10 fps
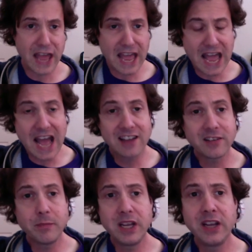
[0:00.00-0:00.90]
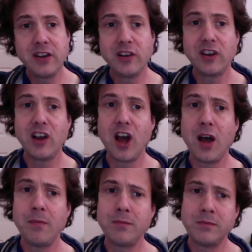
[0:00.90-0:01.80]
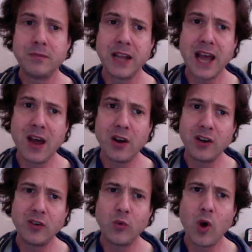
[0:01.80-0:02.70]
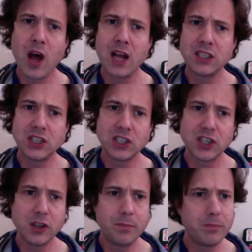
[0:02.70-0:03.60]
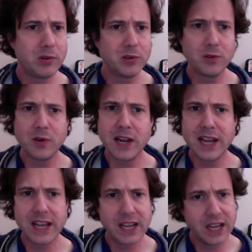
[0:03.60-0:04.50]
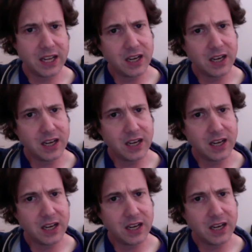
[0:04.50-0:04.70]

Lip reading: They asked me to come down and watch the parade.